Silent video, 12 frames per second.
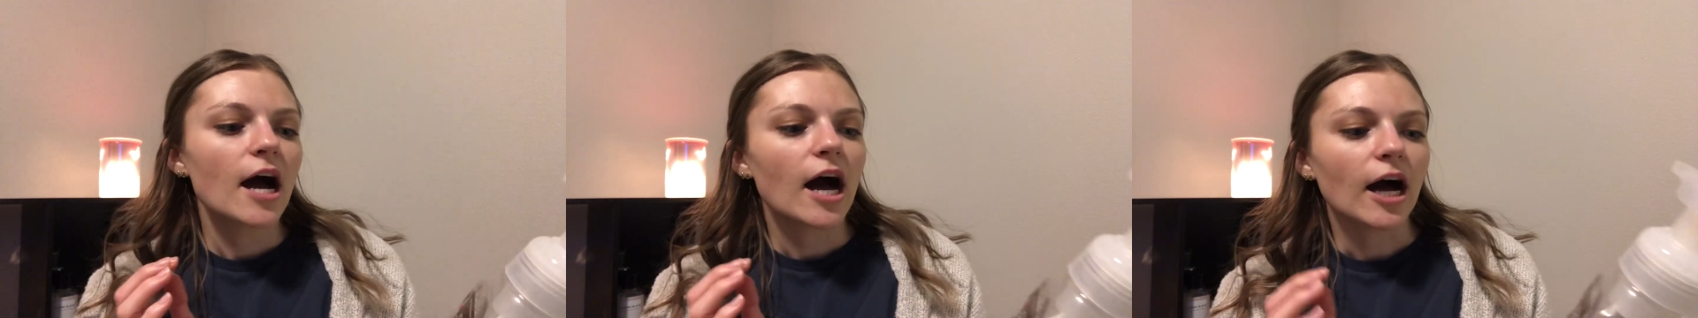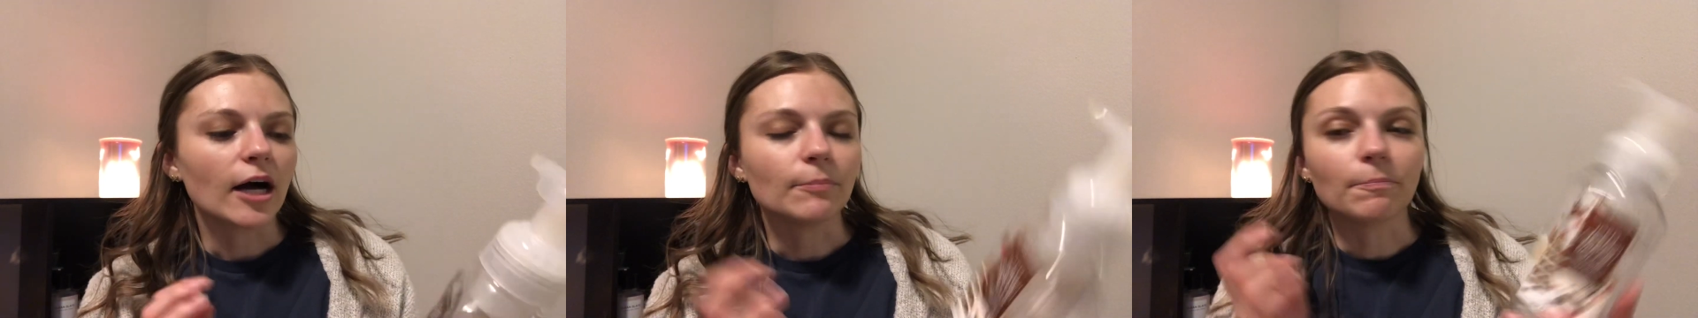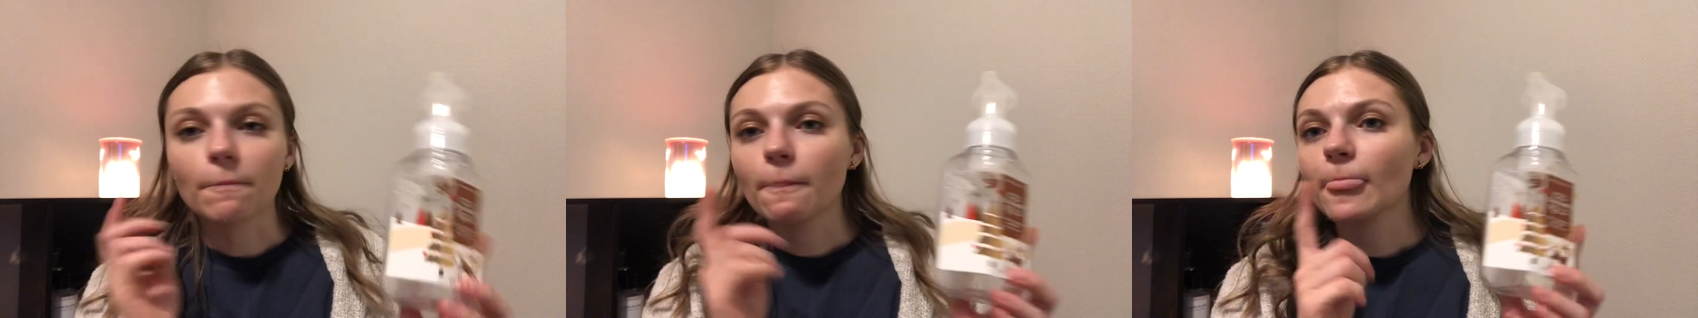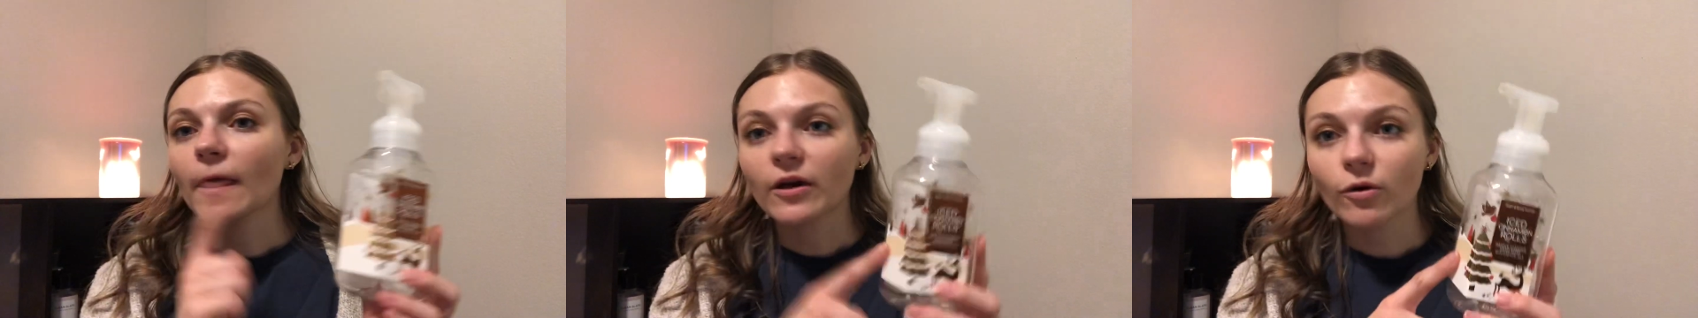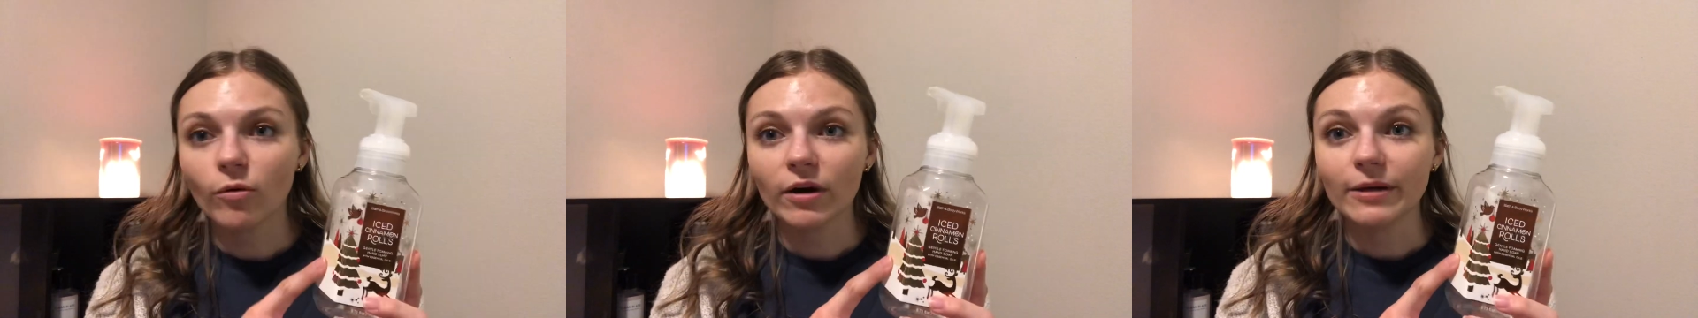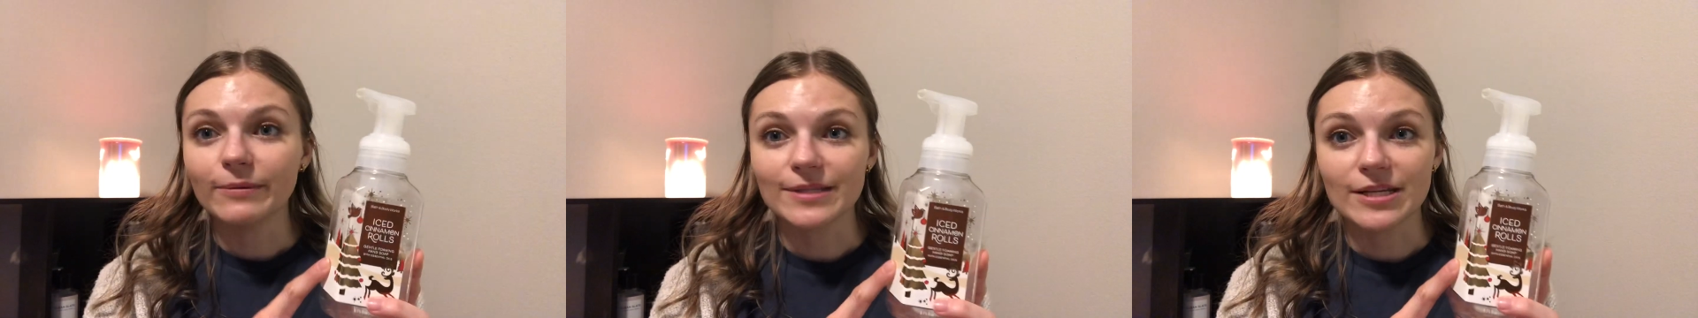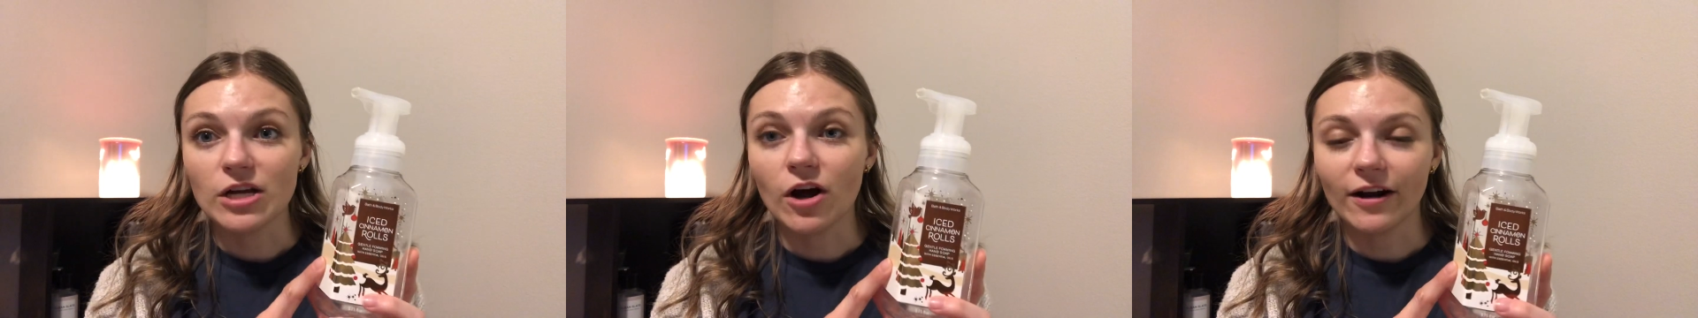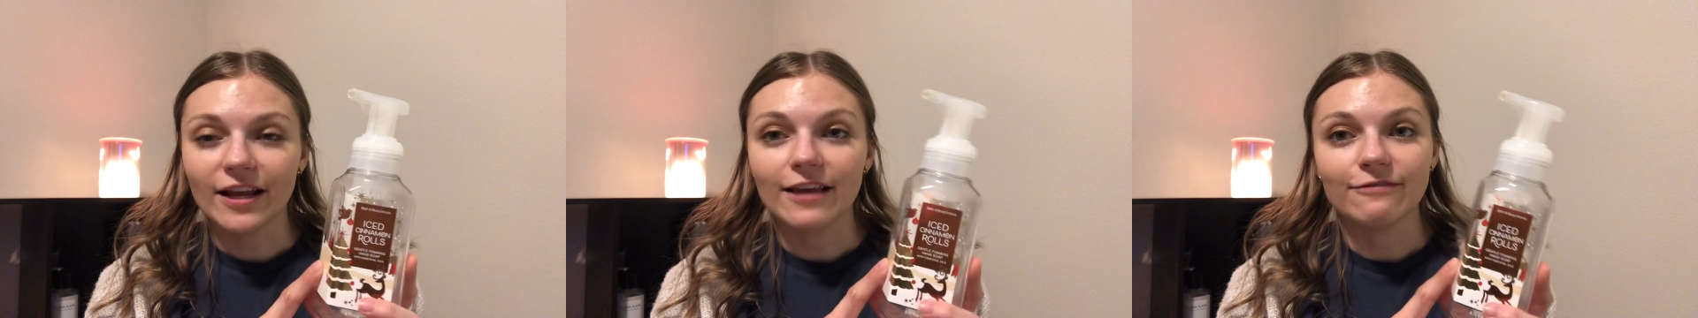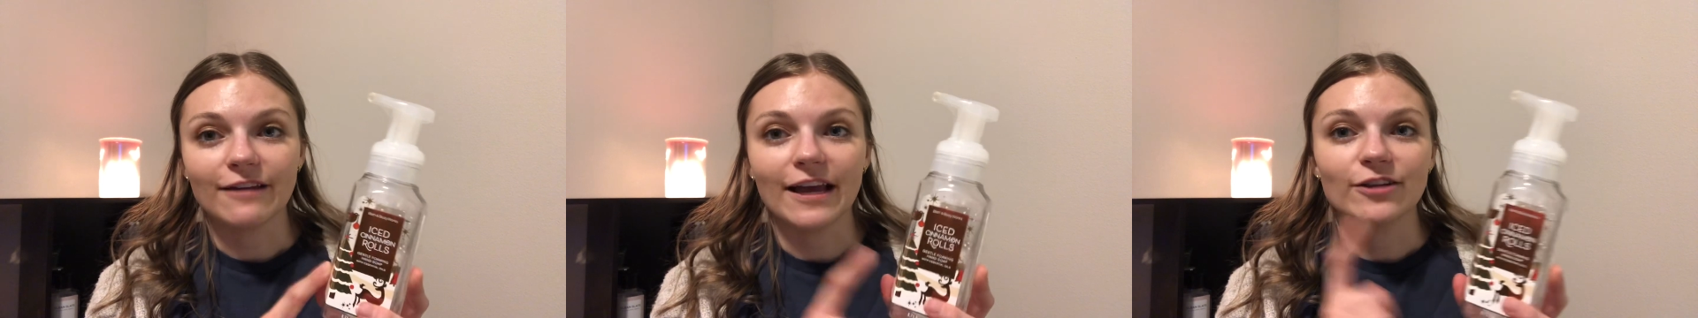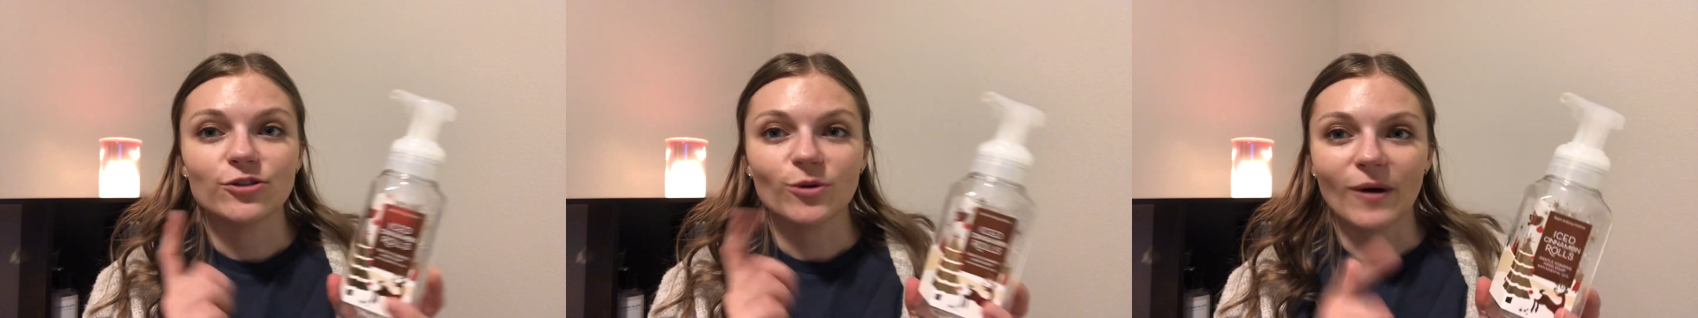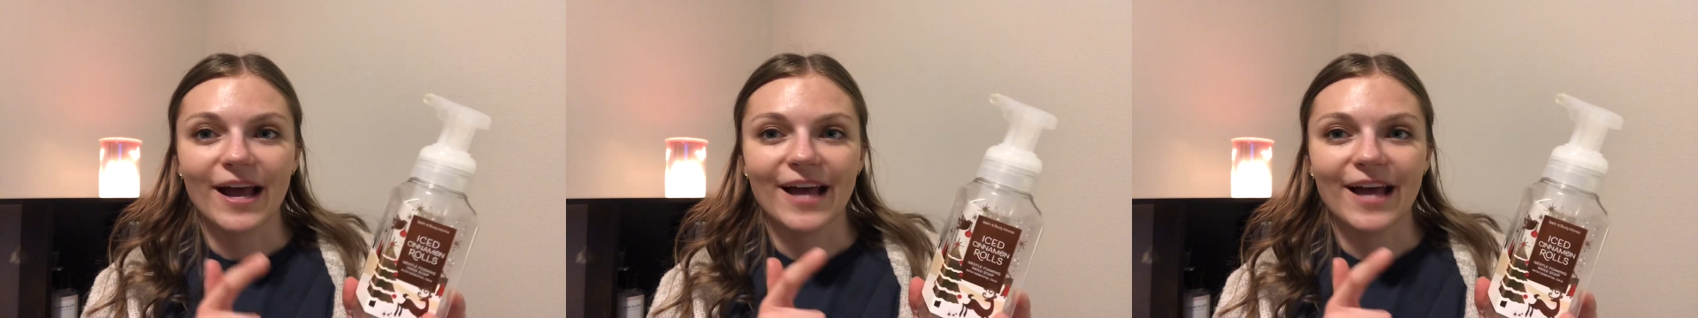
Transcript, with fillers: Um, Corey was not a fan, so I